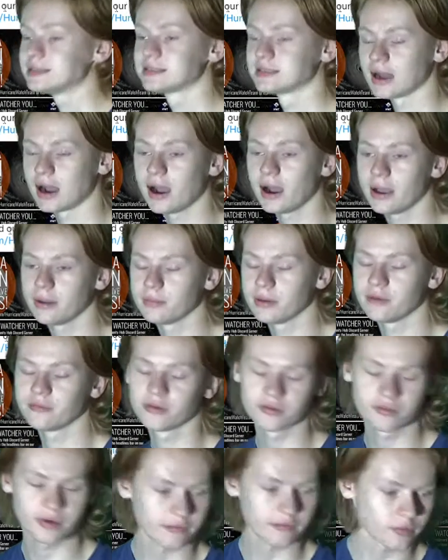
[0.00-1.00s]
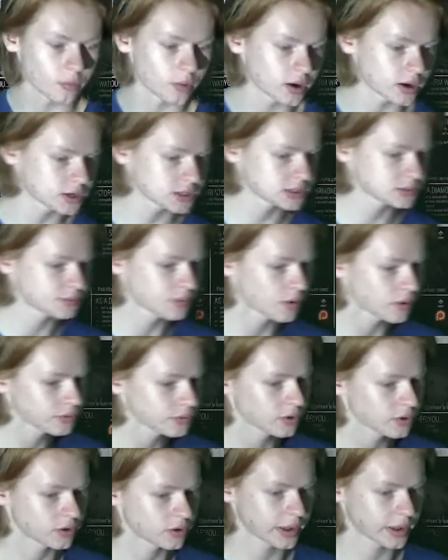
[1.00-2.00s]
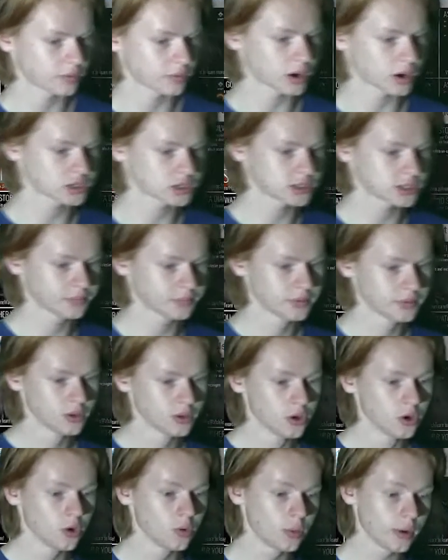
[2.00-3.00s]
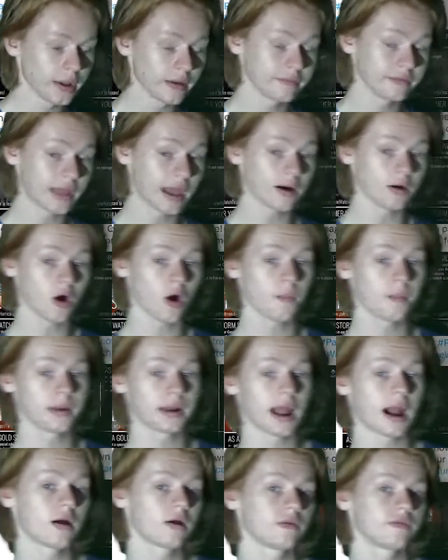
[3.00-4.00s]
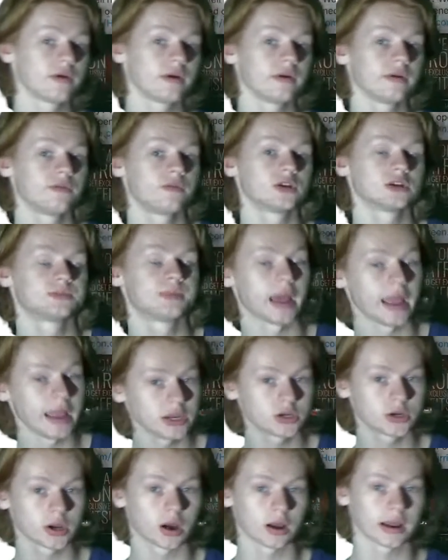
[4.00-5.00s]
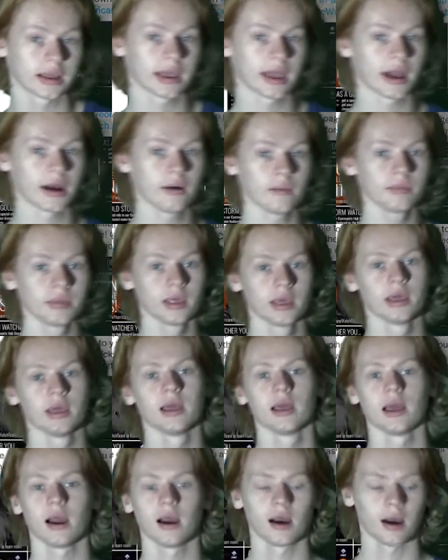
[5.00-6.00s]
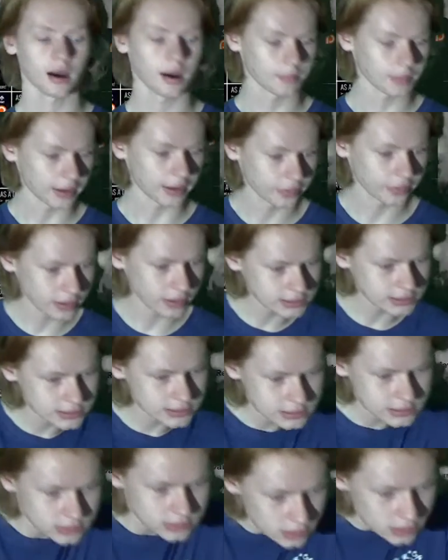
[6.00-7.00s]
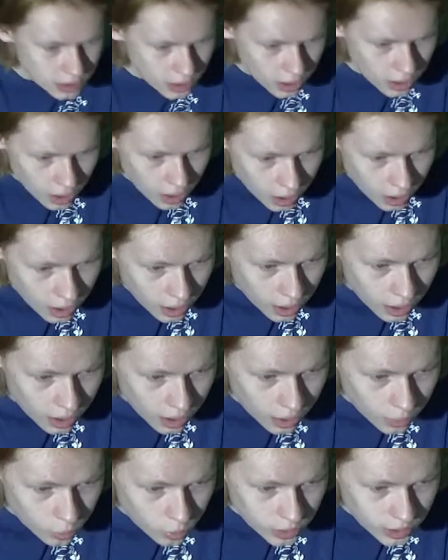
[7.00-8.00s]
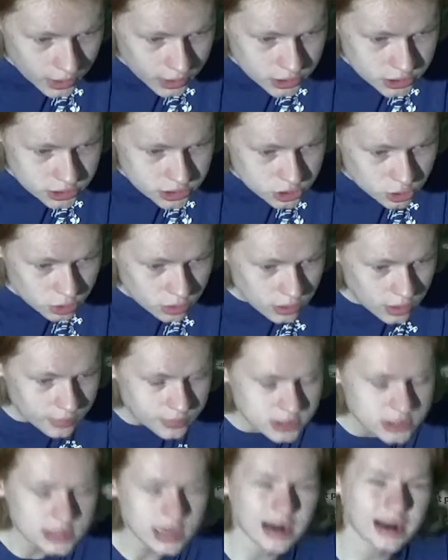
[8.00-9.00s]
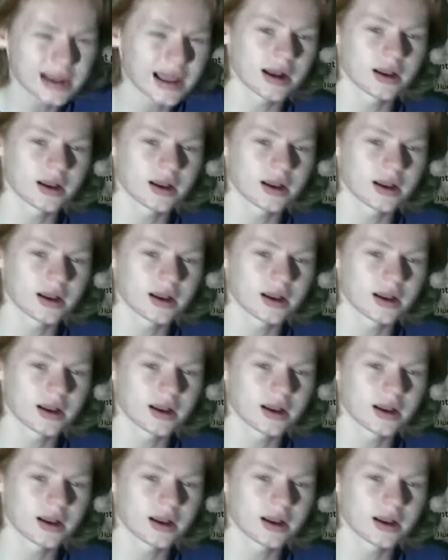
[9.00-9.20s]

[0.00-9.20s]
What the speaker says: time if you've ever wanted to support the Hurricane Watch Team. We have now opened our very first Patreon account, and this is we're gonna just I'm just gonna kind